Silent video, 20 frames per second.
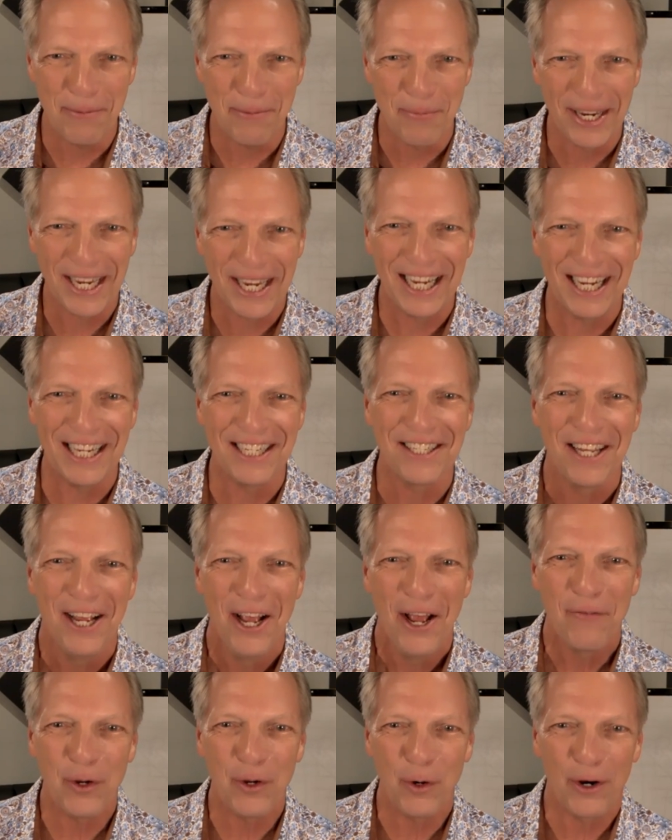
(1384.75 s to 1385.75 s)
Because
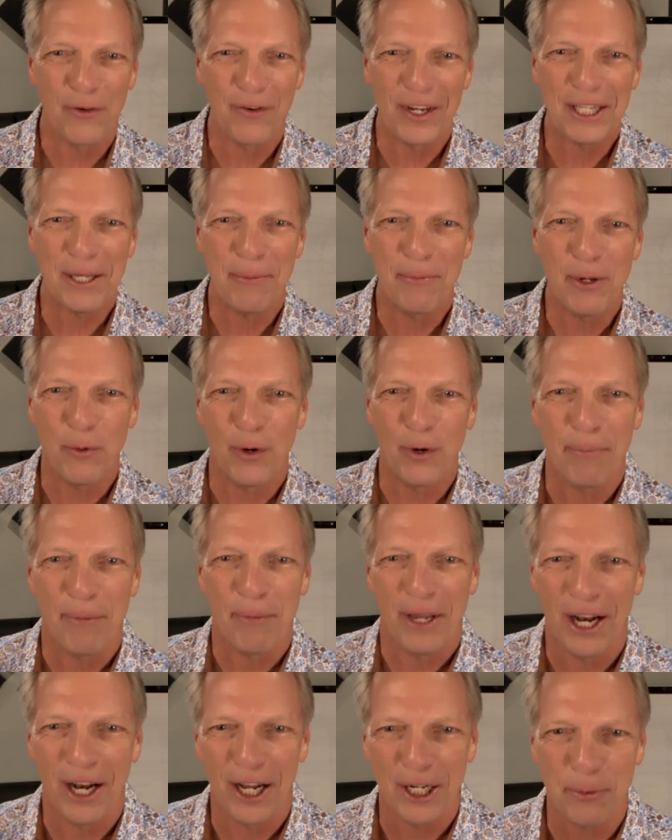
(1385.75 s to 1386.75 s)
if you were a victim, you wouldn't
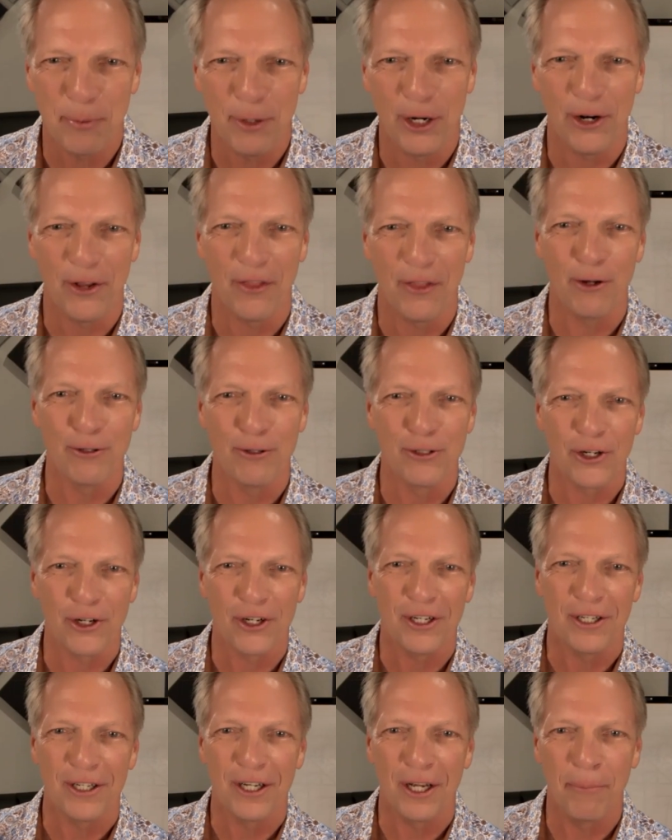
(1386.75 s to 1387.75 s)
be an entrepreneur. Those are
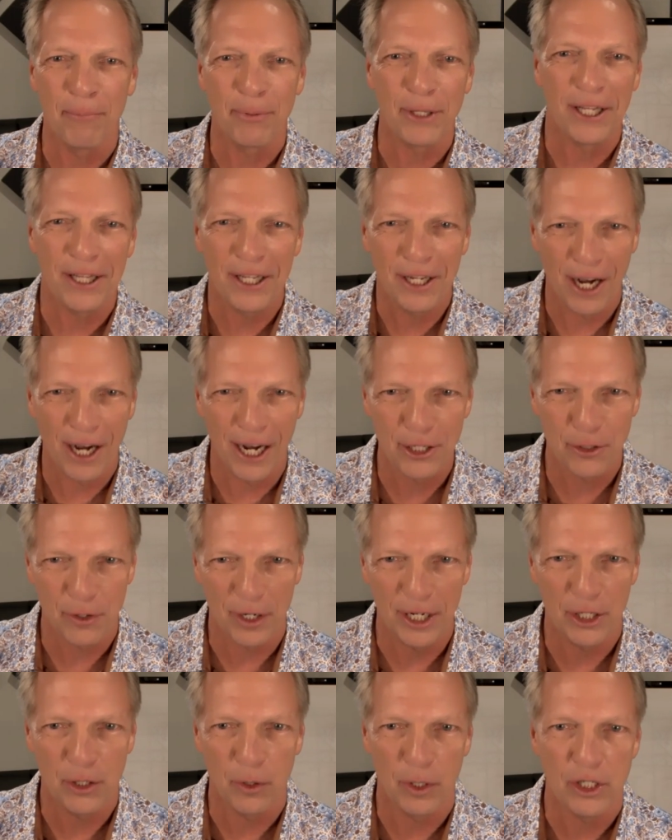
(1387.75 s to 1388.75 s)
completely
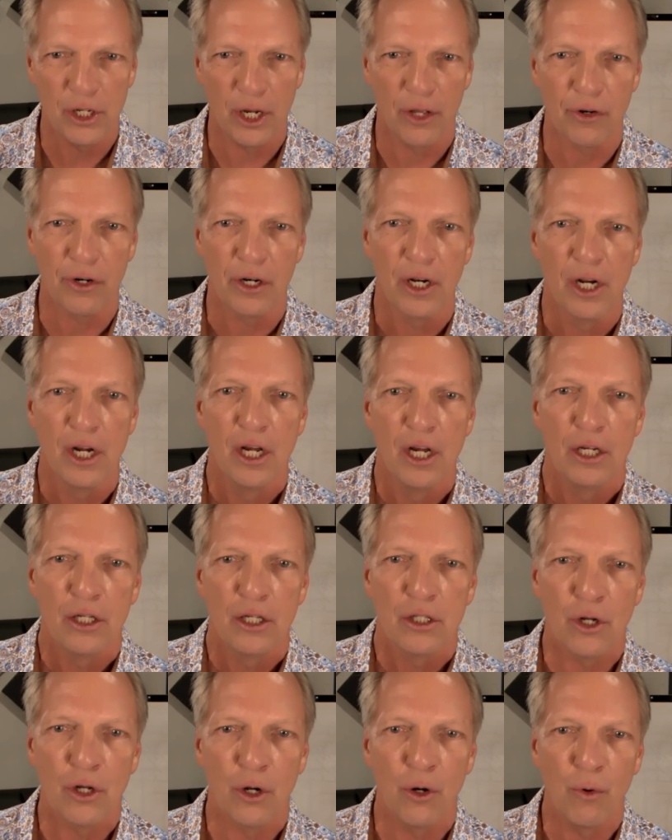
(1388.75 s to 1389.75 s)
contrary to each other.
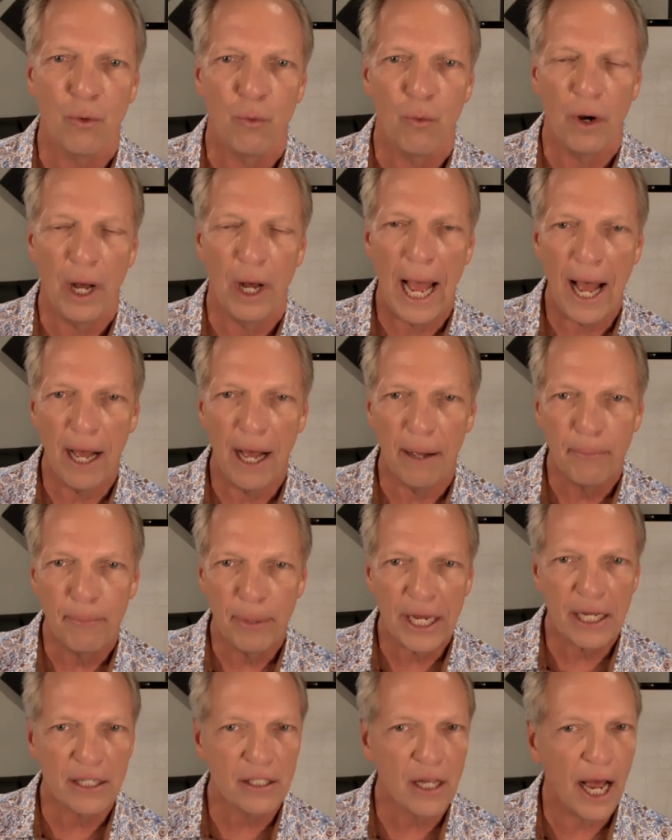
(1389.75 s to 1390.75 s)
So,
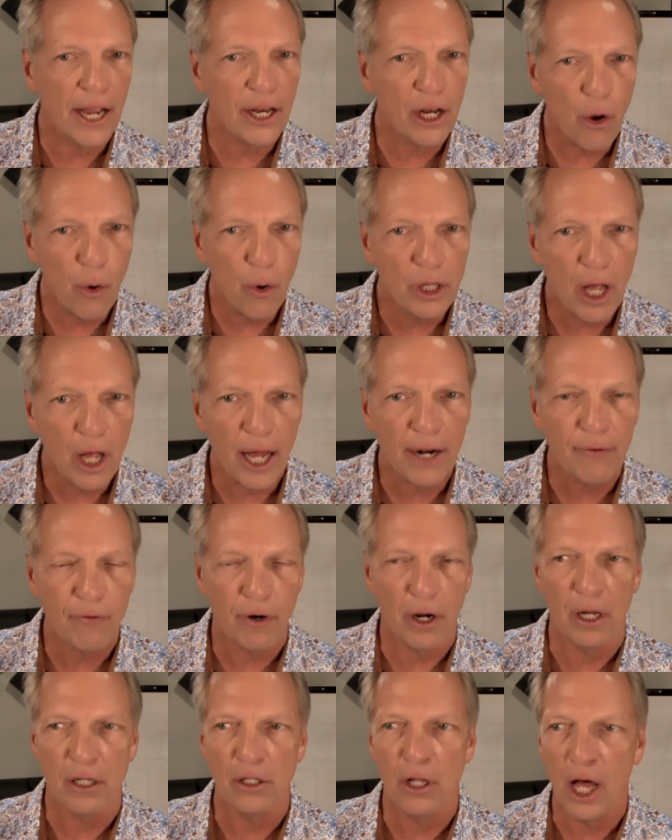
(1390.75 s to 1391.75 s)
because I know a lot of
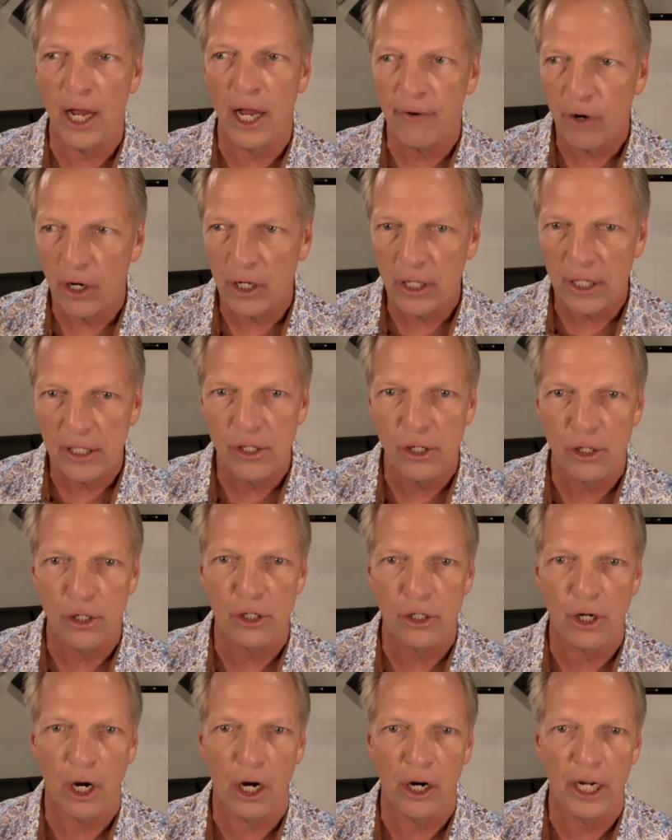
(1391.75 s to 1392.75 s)
a lot of our
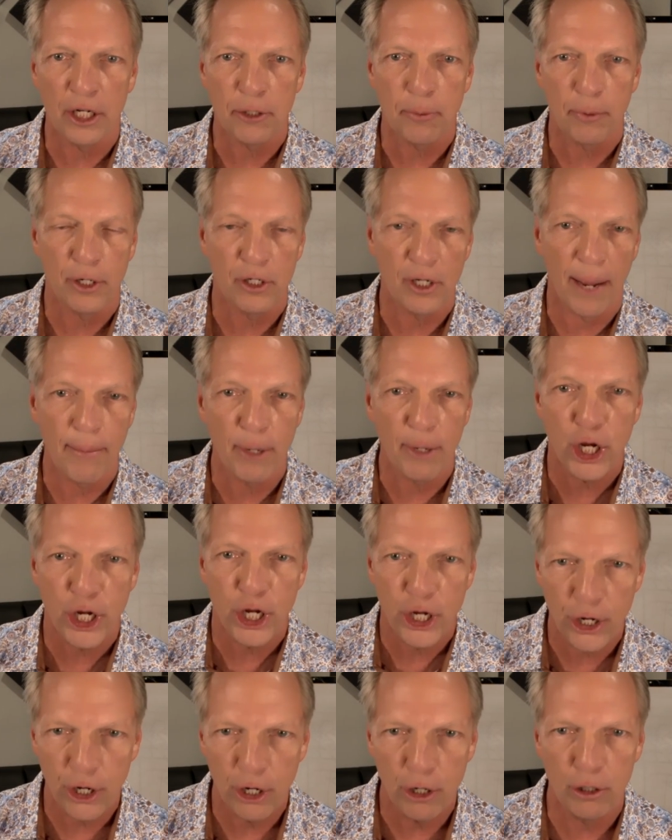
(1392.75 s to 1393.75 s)
listeners are entrepreneurs. I'm a
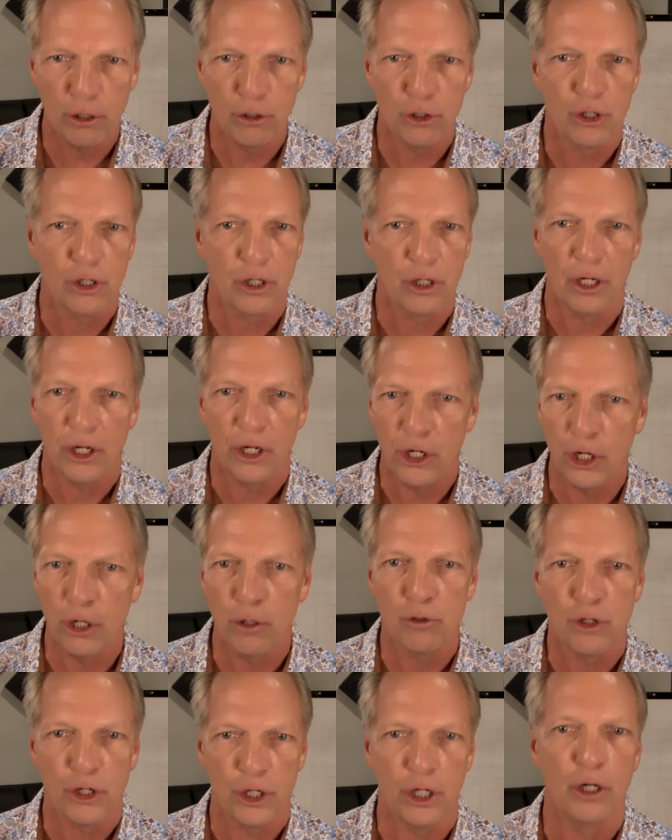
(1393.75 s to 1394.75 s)
huge,
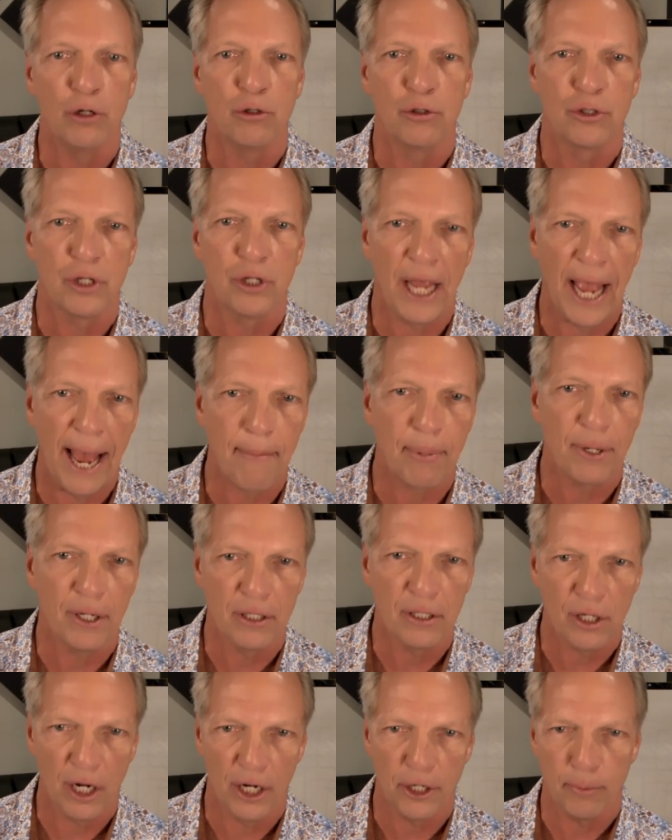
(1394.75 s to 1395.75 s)
huge, huge
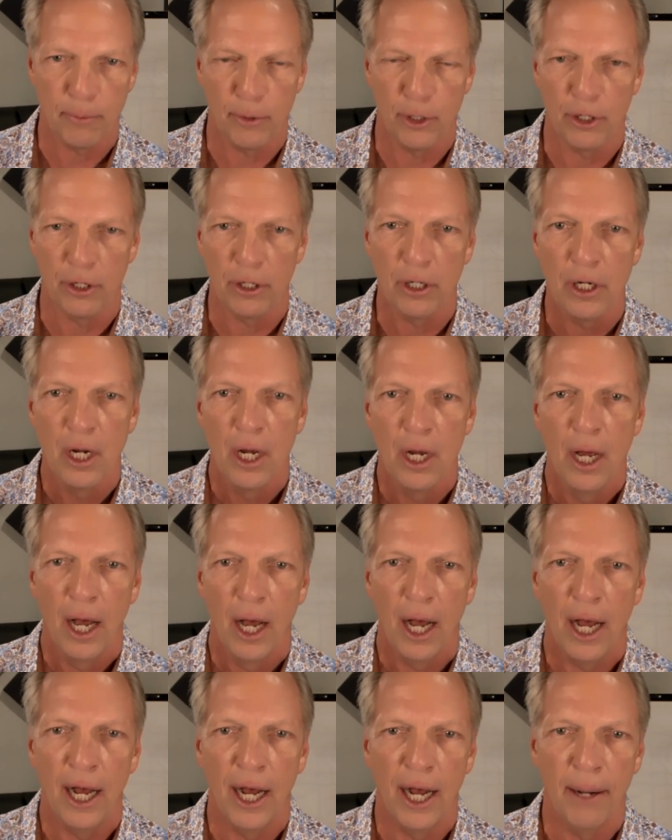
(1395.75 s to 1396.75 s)
capitalist entrepreneur
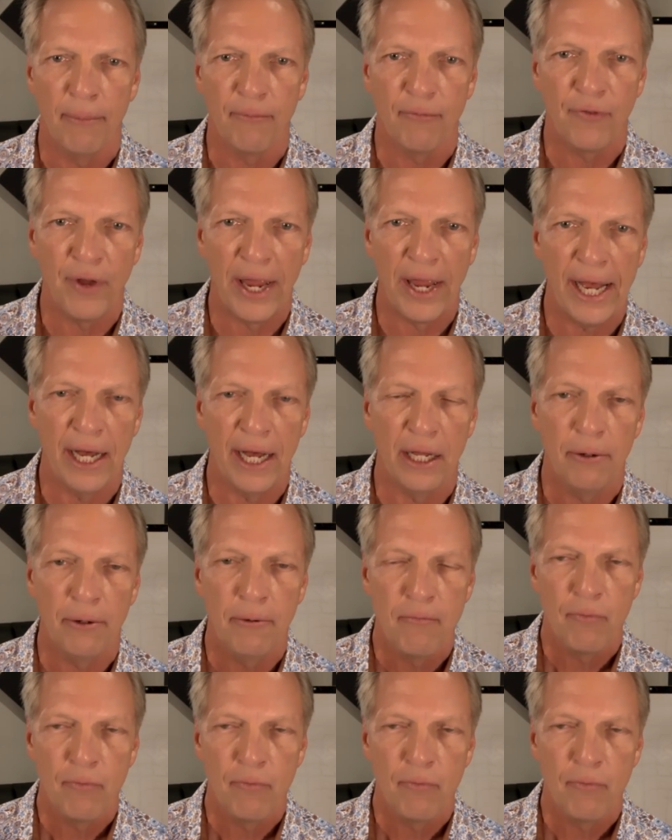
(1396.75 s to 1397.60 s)
um, fan.